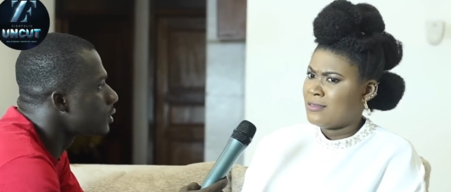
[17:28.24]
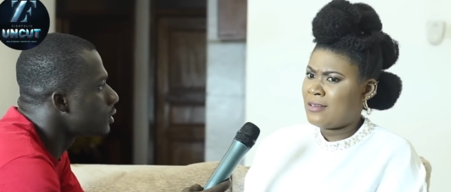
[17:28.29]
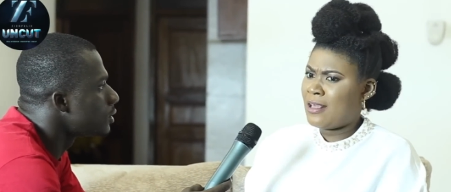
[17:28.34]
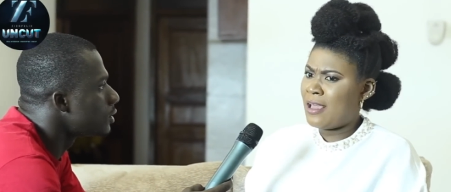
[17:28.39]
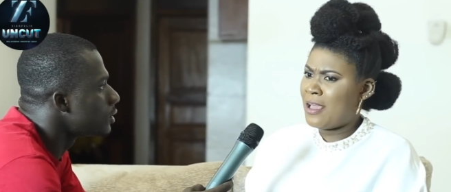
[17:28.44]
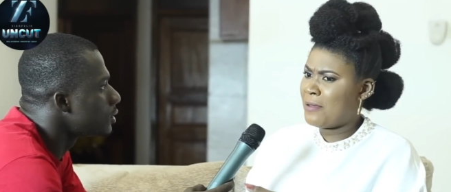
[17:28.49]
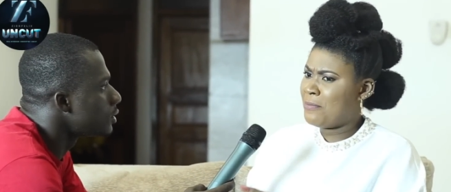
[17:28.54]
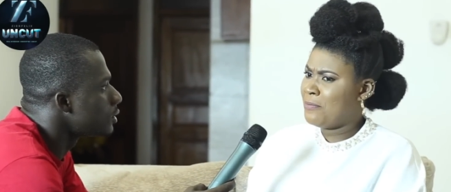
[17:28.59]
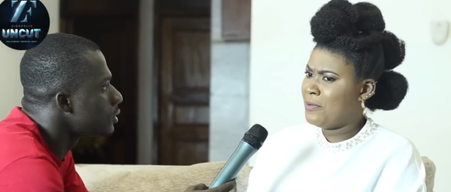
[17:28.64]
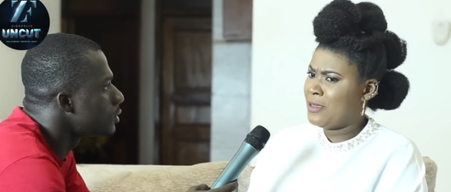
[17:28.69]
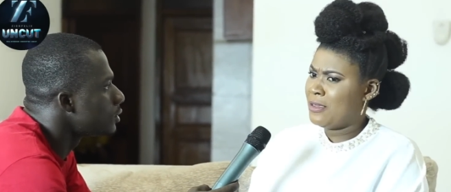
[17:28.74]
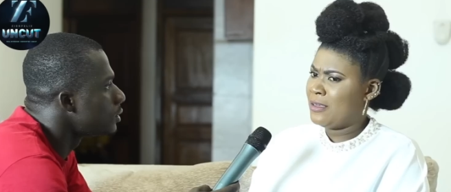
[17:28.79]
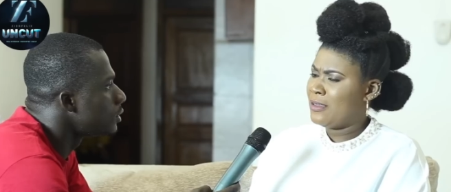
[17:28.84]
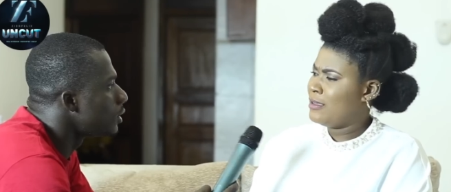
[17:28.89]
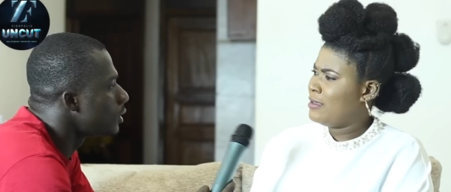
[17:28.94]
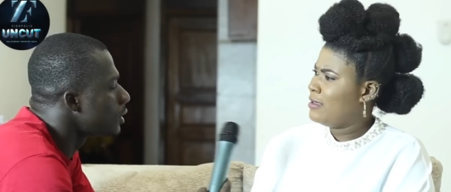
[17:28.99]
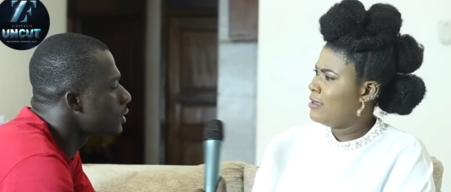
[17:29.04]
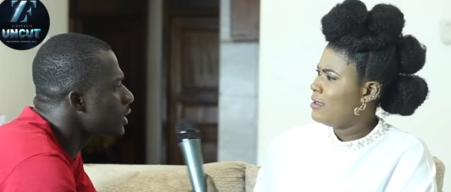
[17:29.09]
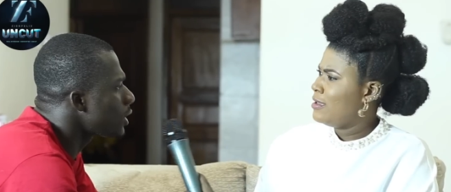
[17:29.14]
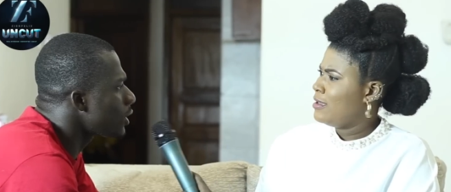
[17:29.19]
Speaker 1: There be.
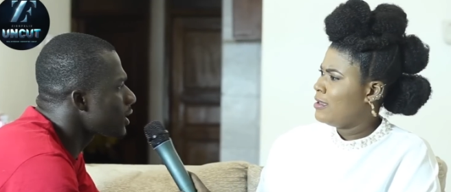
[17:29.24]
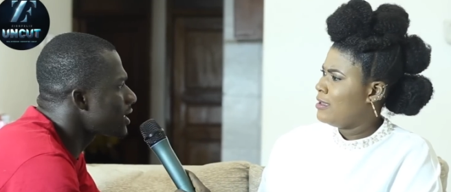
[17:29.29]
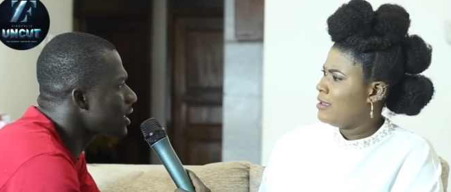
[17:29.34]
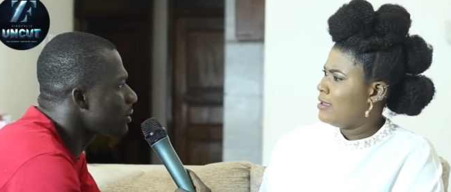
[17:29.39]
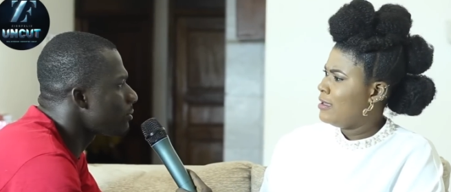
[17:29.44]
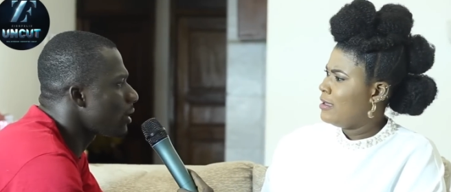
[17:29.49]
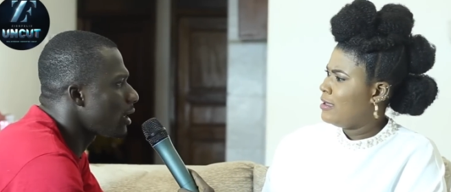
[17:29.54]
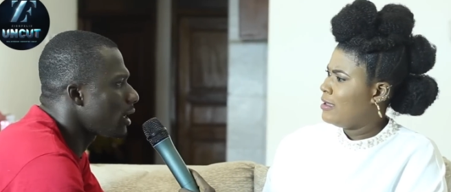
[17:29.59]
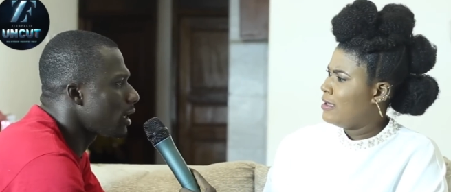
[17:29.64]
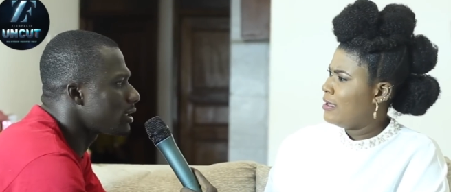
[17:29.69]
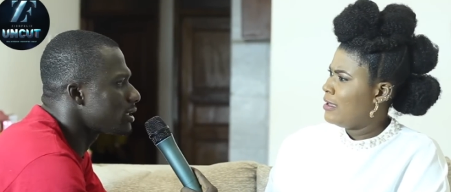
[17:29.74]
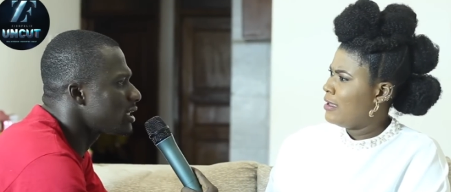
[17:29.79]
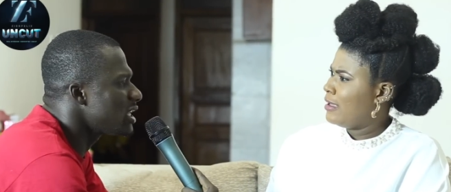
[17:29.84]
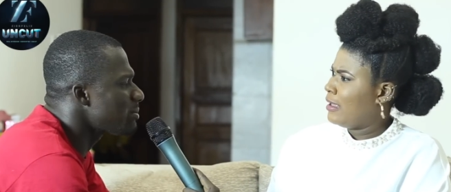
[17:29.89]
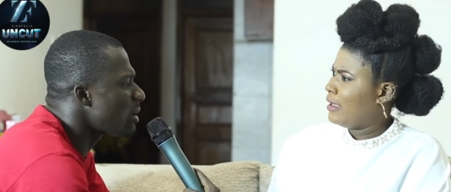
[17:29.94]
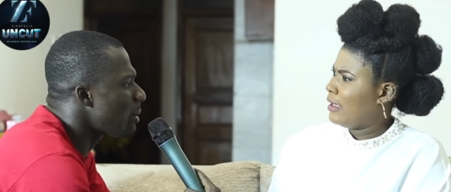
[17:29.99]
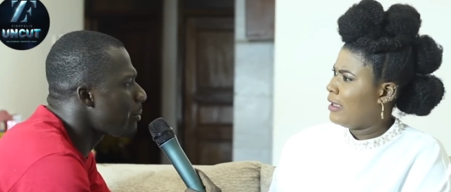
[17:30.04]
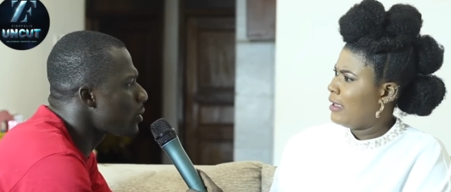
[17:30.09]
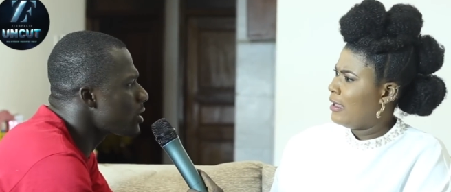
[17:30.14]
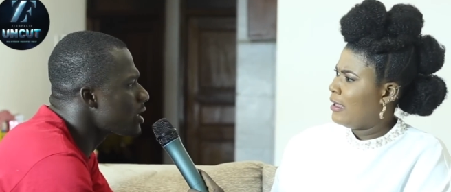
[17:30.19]
So I say, my
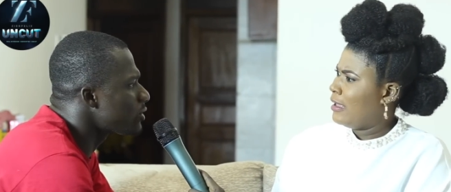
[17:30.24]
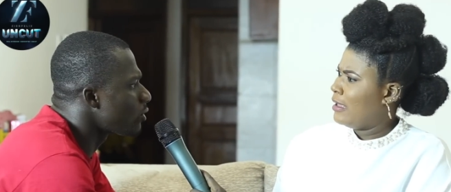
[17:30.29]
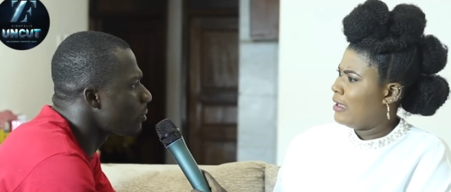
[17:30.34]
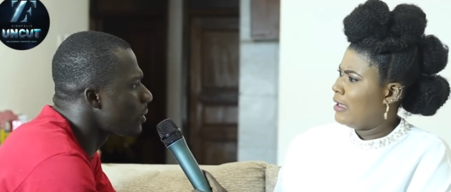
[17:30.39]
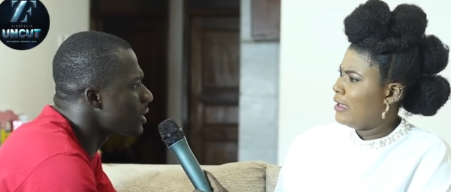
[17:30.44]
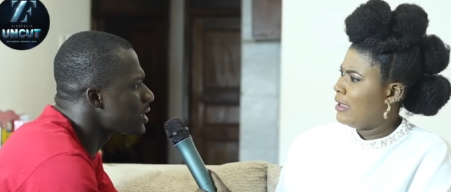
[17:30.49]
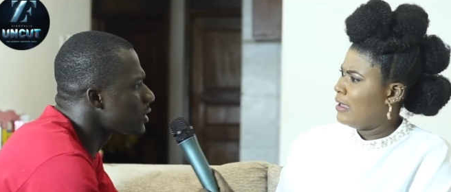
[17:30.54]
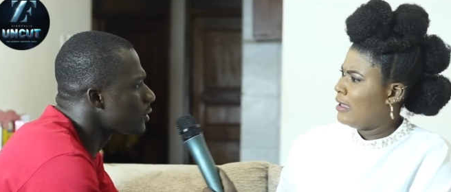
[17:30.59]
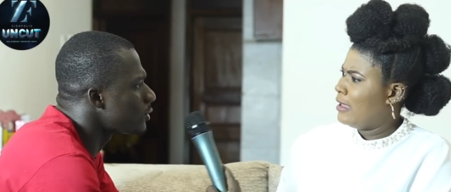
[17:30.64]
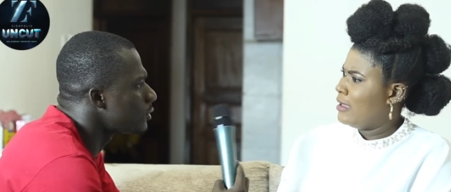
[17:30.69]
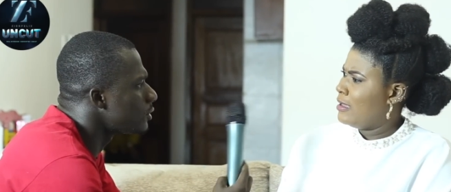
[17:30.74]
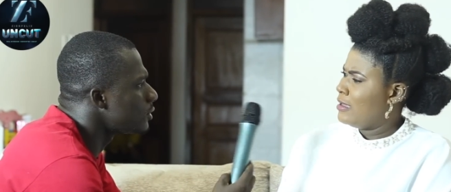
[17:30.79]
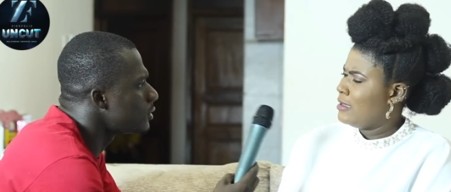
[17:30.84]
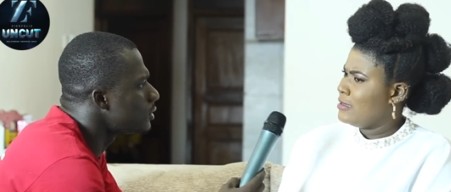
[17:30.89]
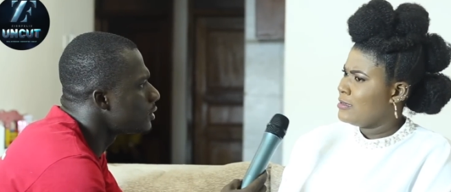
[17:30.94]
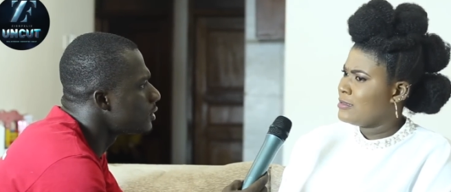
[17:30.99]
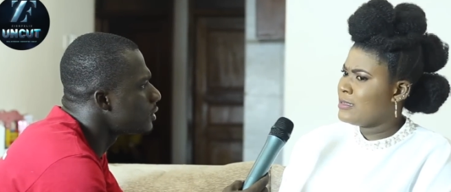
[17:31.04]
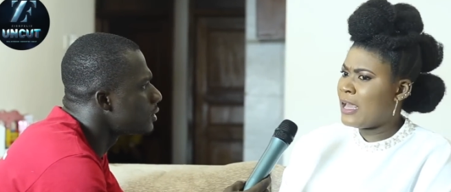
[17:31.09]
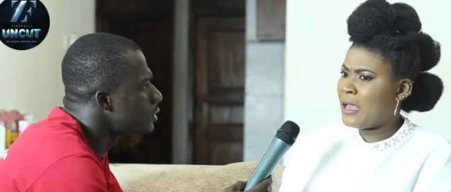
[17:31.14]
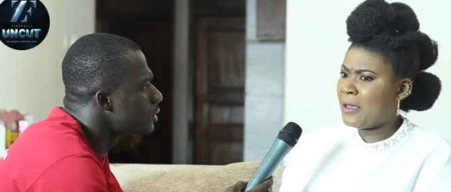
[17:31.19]
Nima police for Betcho.
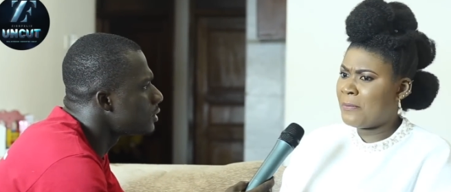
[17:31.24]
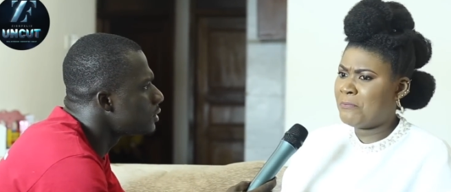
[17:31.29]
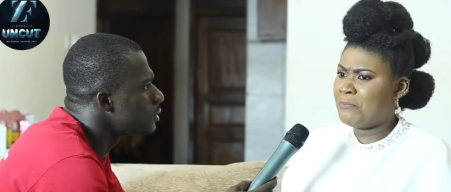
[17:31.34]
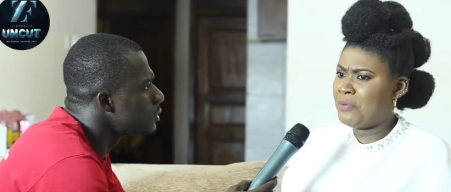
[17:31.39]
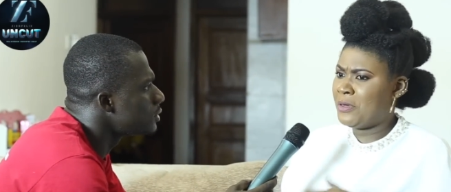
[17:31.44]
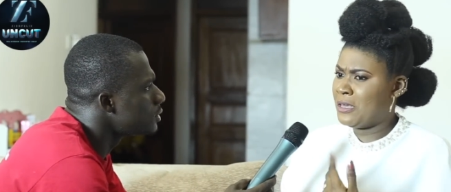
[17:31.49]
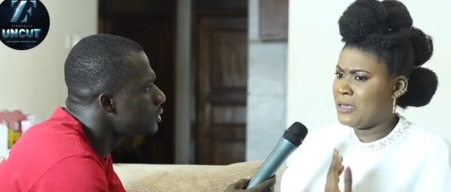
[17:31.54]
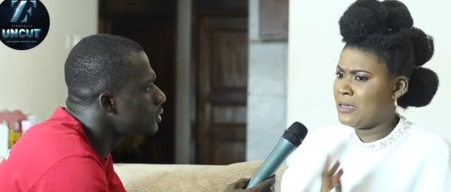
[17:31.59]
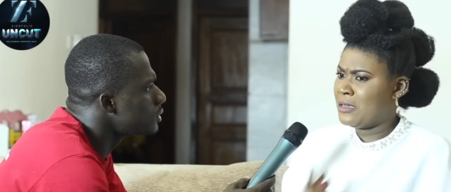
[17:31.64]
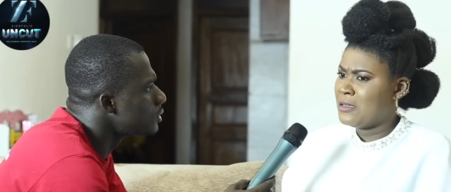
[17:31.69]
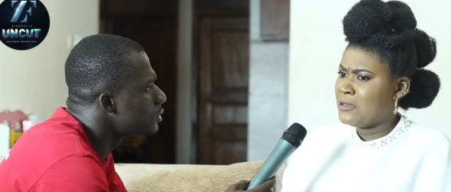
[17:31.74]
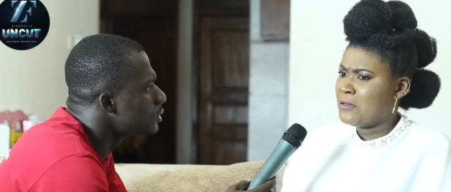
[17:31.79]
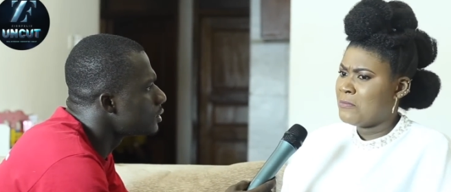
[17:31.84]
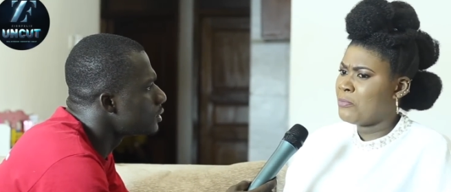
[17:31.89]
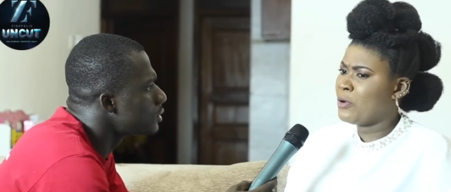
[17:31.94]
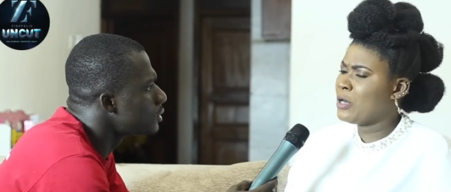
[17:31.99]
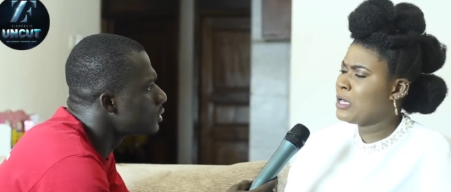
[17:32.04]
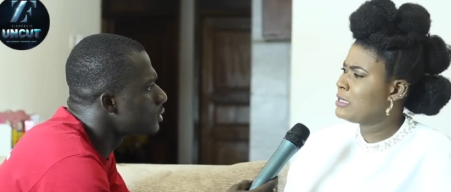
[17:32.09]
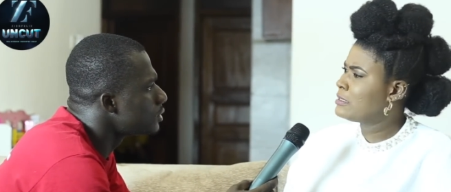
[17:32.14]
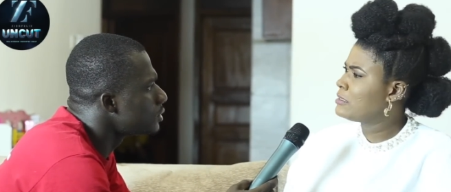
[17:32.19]
Speaker 2: There be.
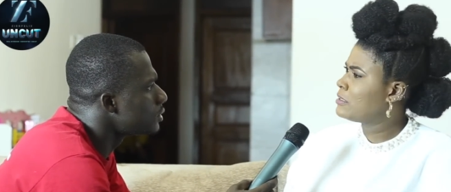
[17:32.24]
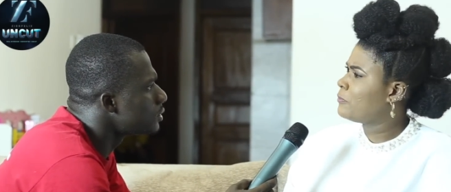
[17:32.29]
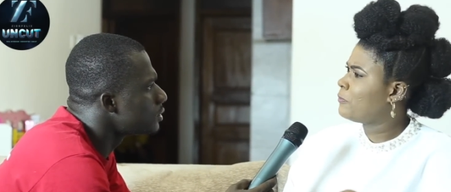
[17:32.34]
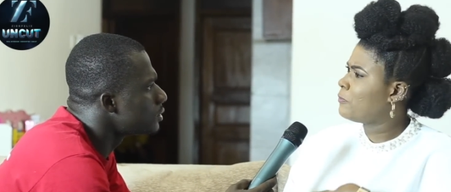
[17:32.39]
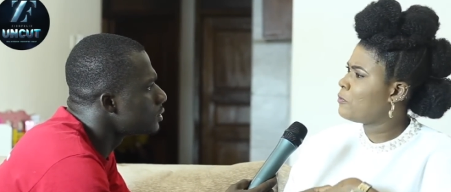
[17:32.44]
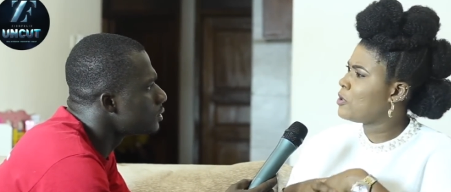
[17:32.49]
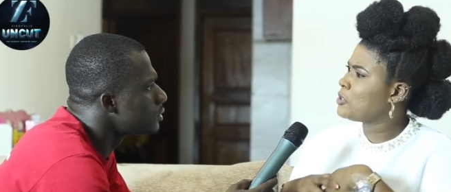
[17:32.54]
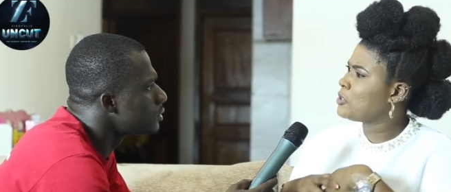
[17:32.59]
Police if